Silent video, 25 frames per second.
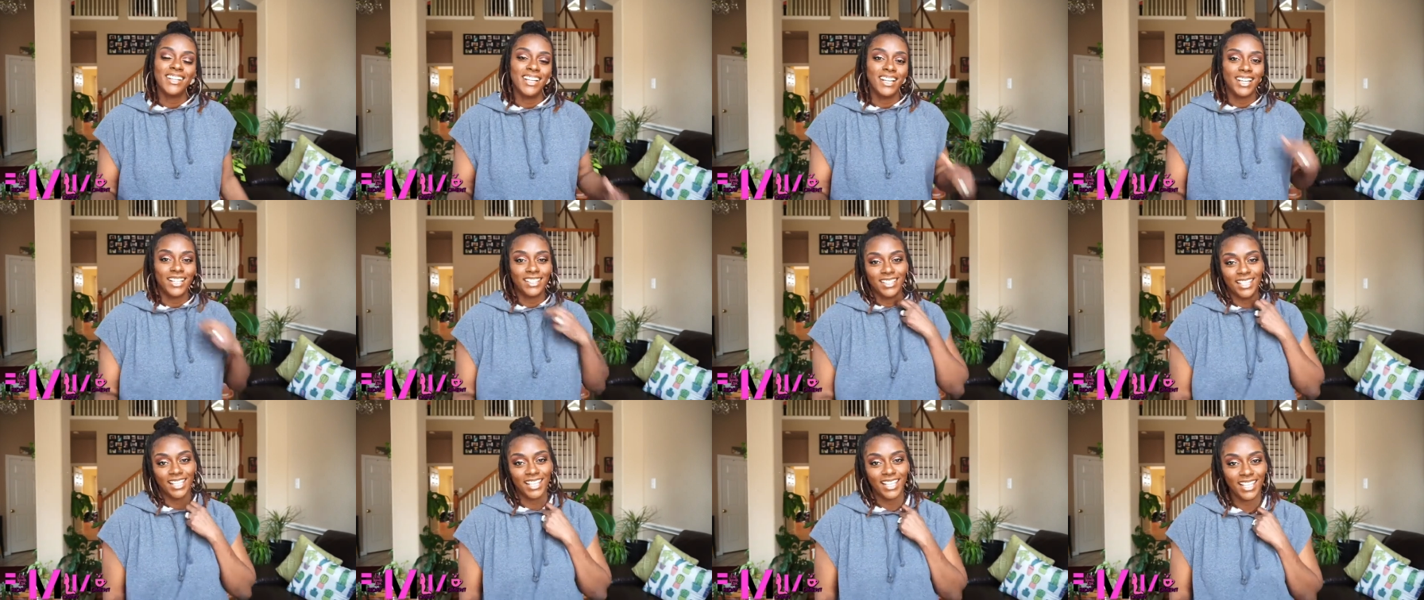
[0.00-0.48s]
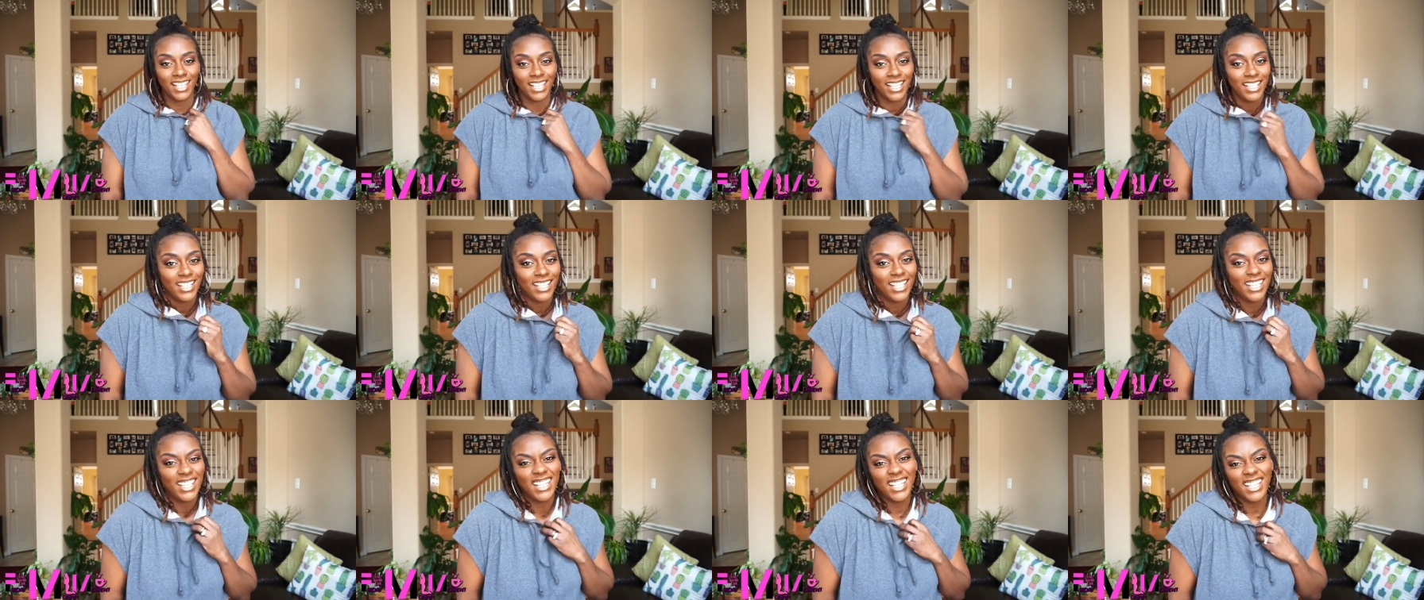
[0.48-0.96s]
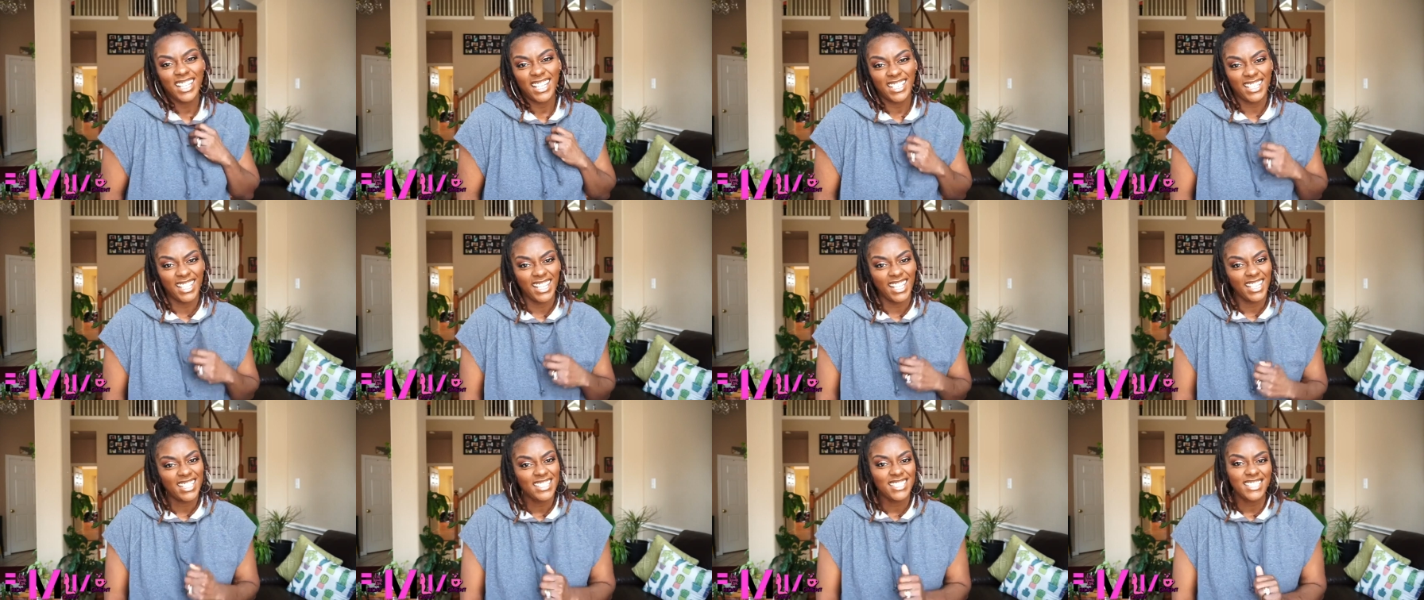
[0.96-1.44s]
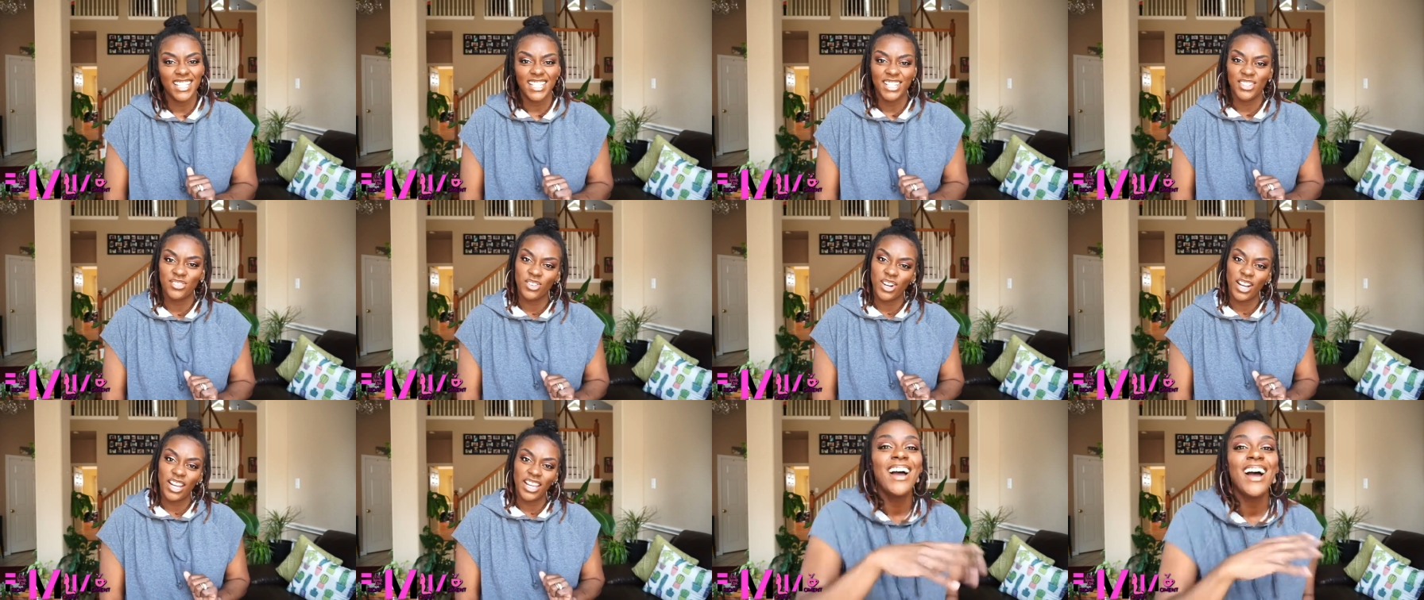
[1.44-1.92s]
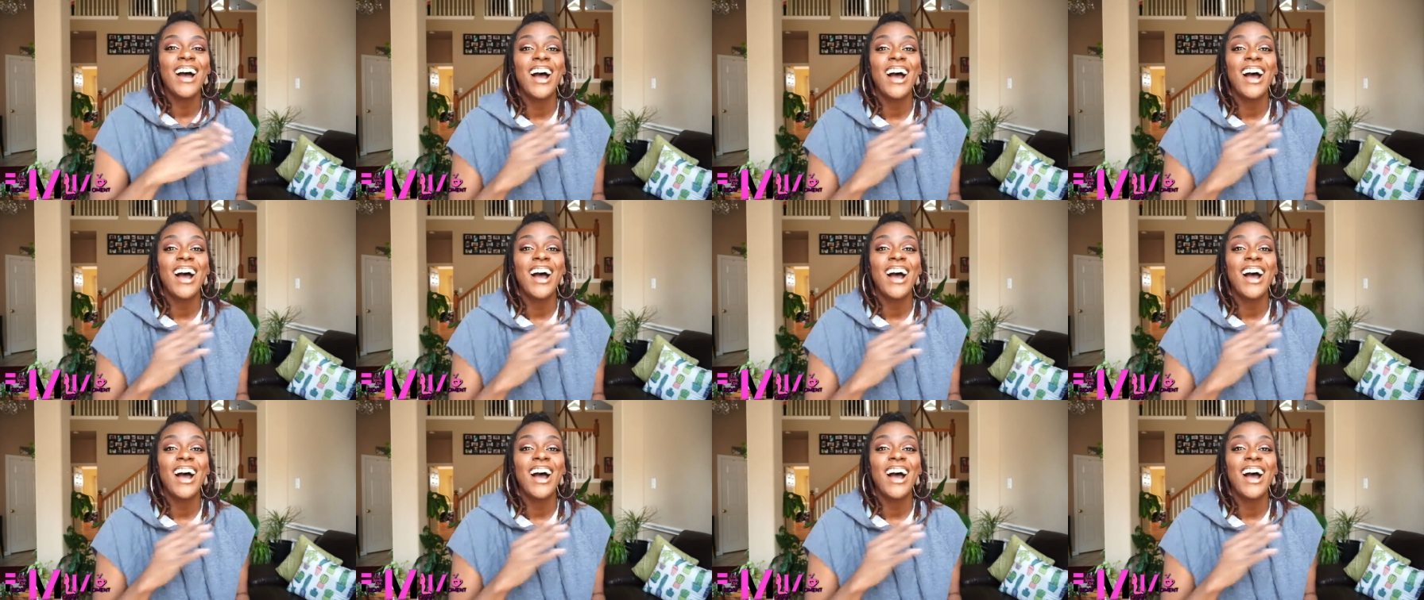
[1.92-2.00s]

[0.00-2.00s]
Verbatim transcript: I think I, I think I said it right.